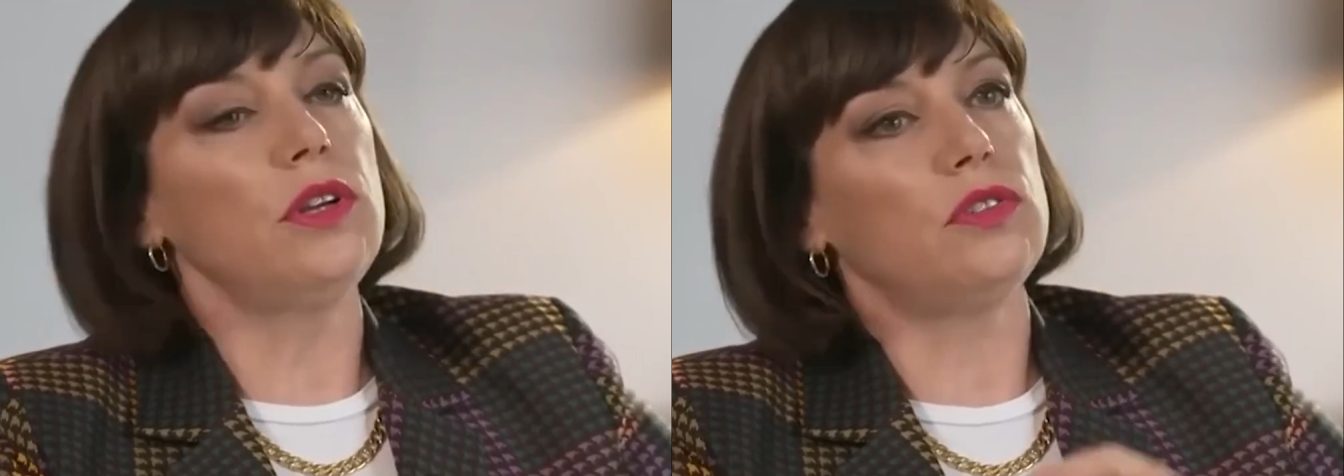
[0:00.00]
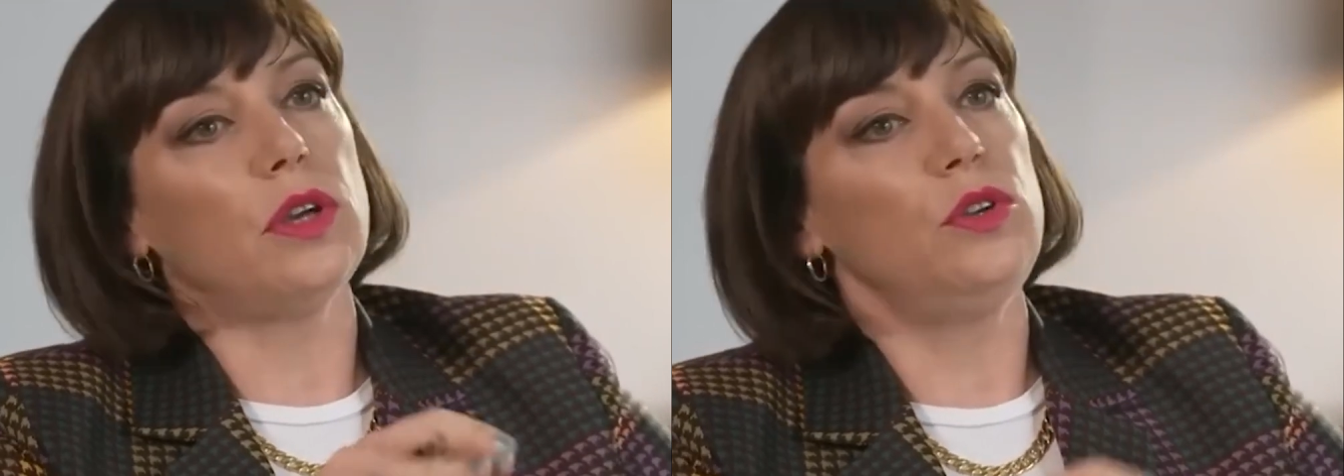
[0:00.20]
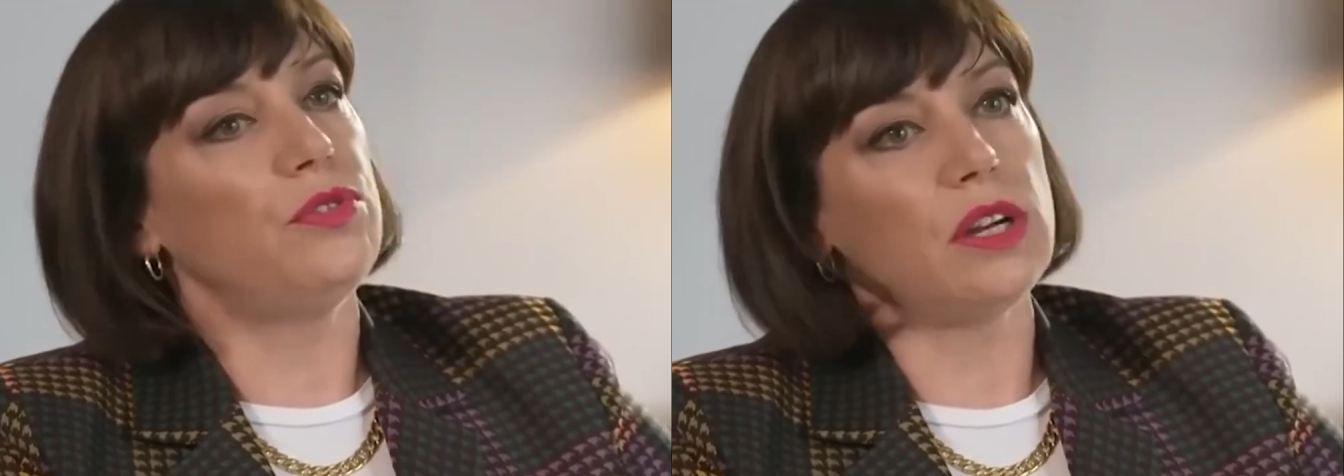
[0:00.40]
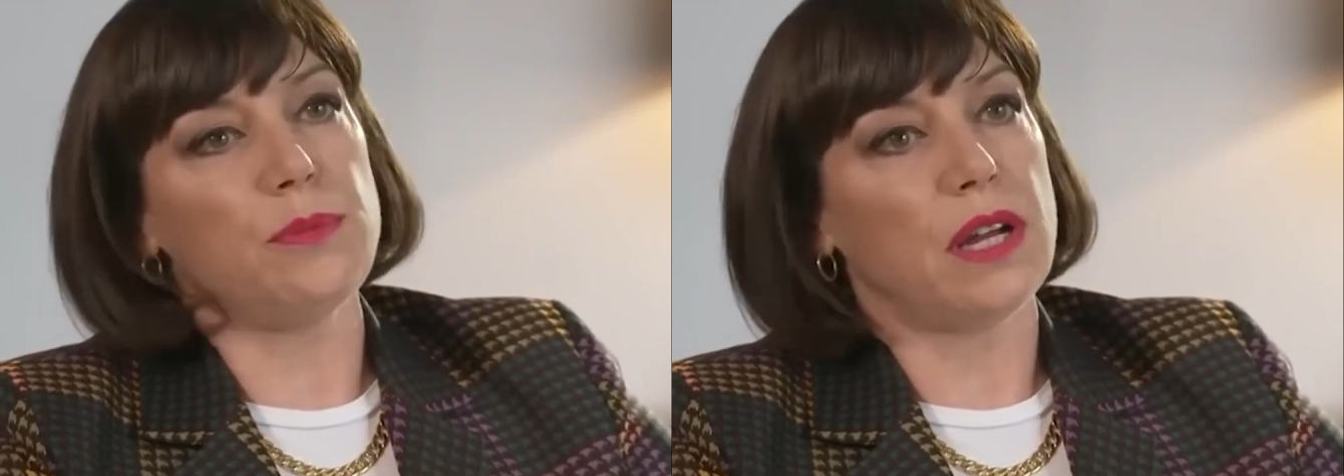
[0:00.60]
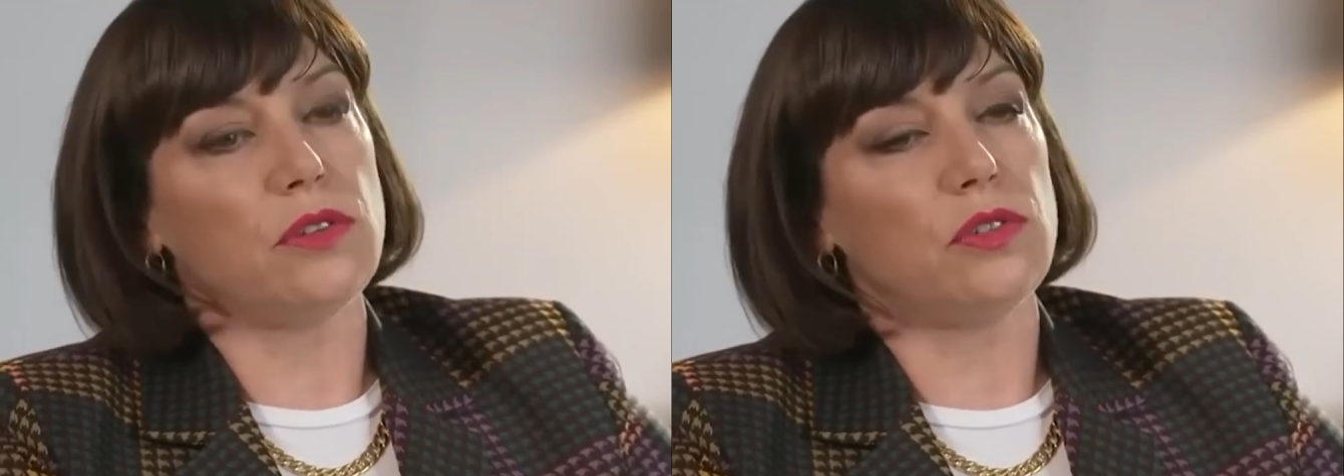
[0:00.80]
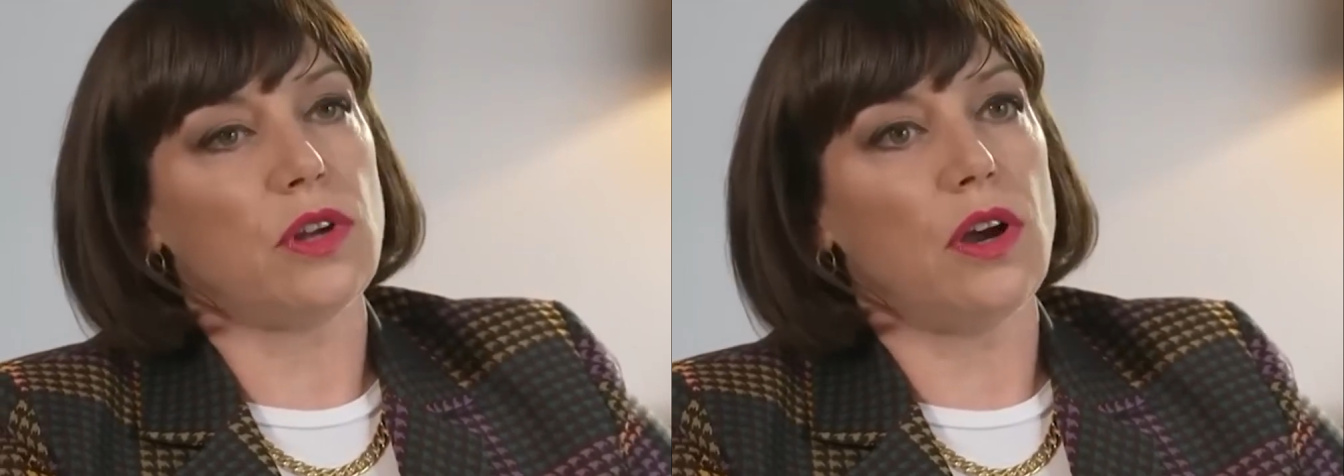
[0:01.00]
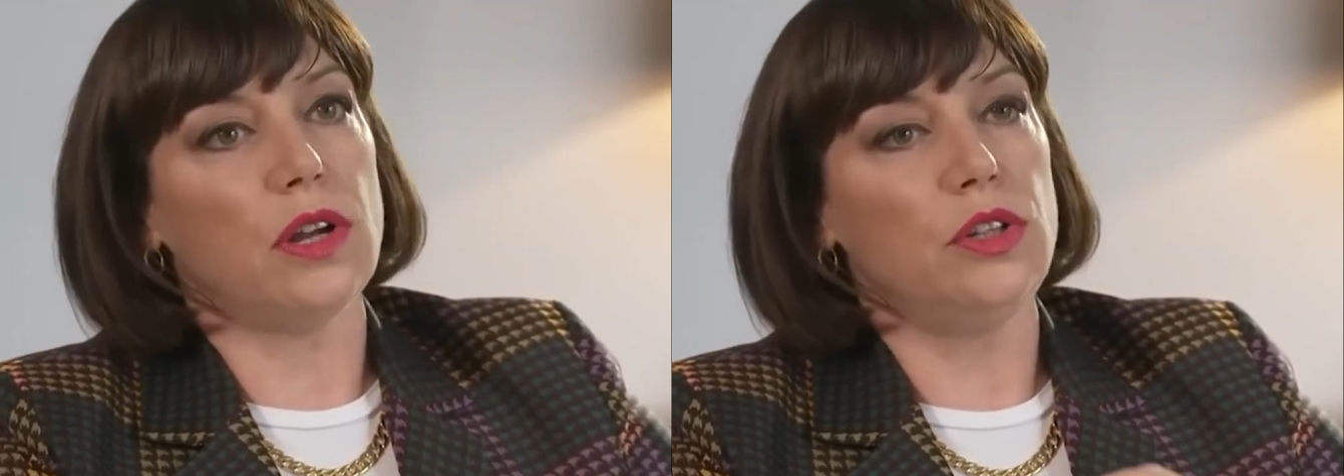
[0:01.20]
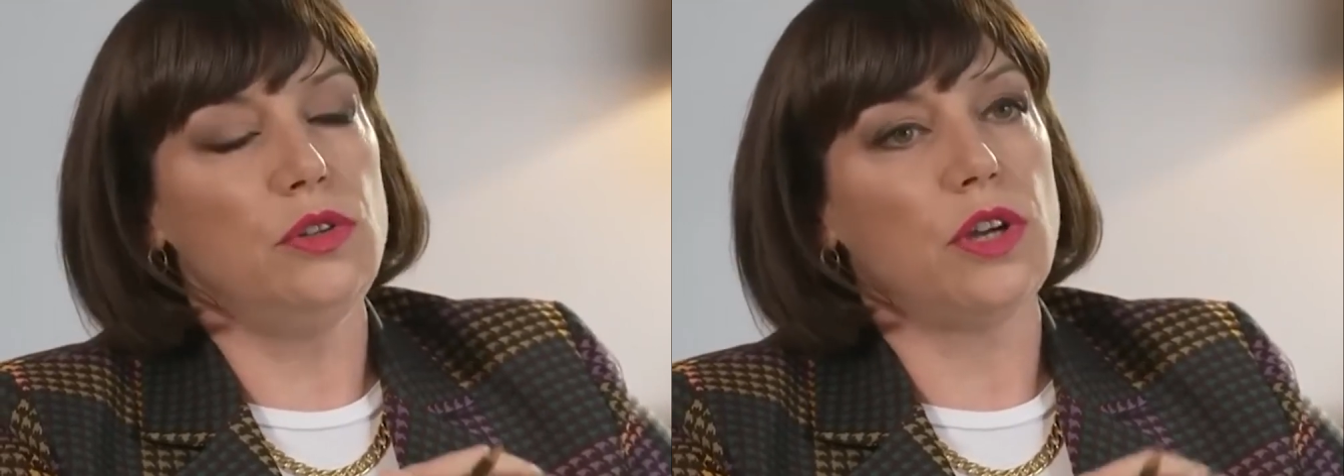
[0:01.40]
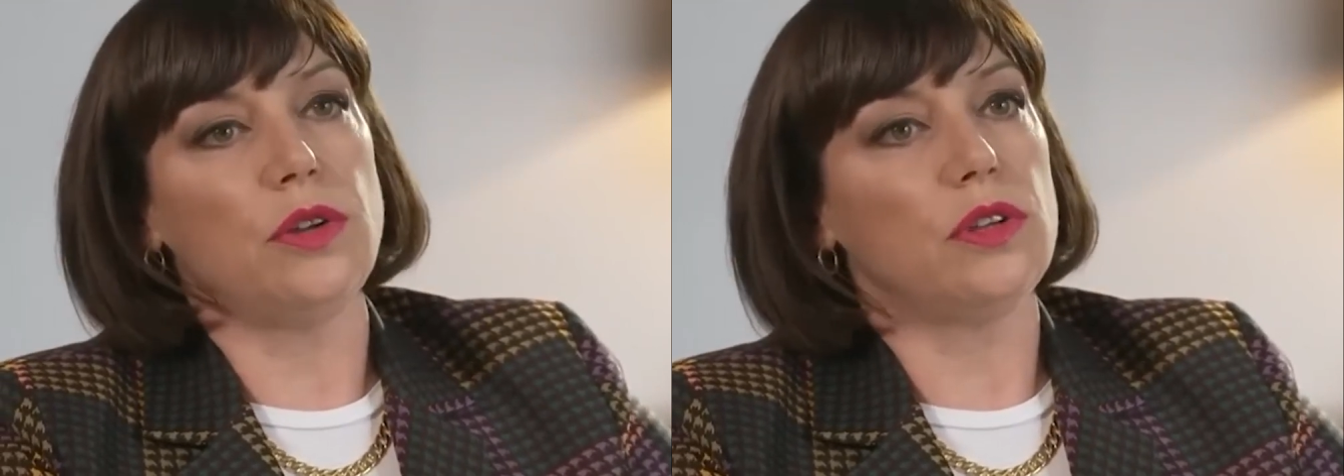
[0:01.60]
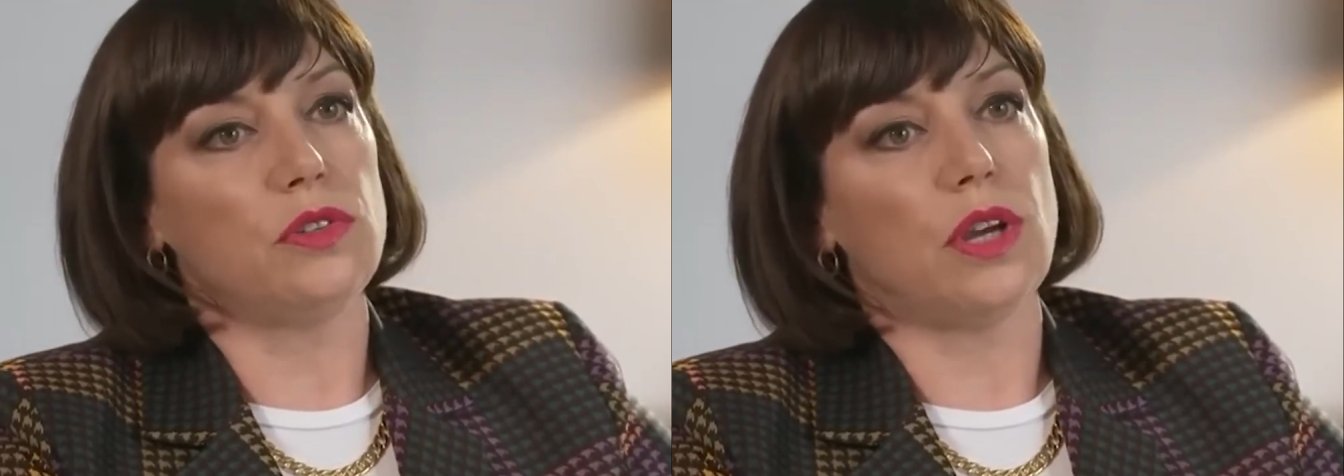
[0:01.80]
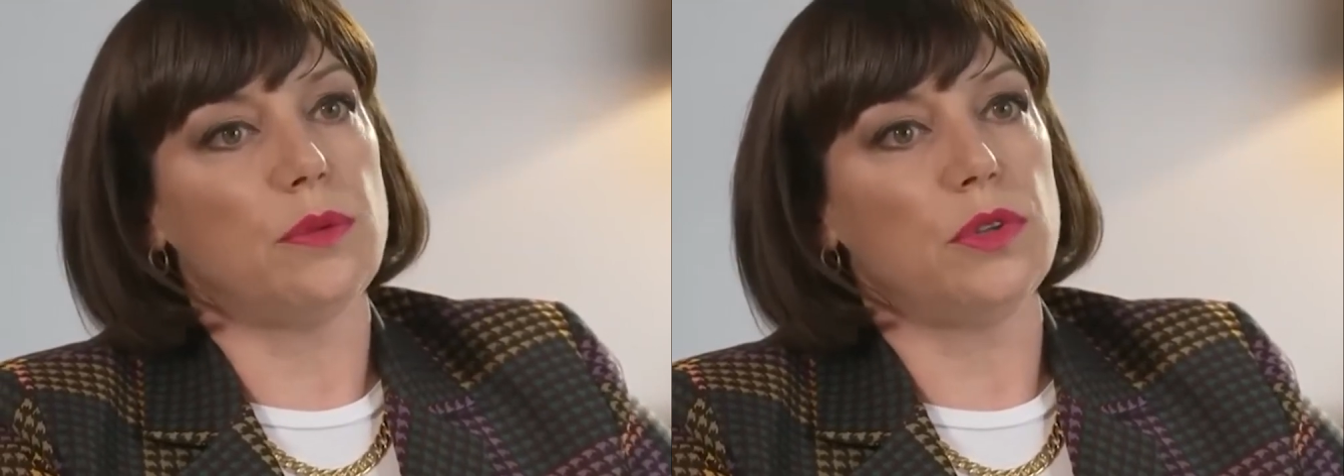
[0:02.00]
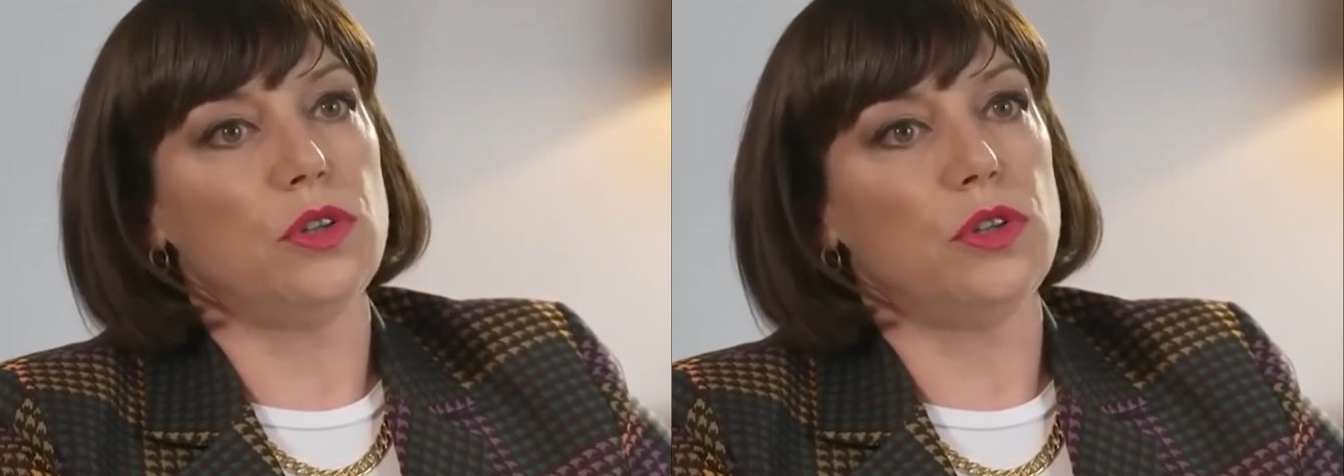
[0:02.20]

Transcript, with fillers: accept you've had a bad start, and you don't accept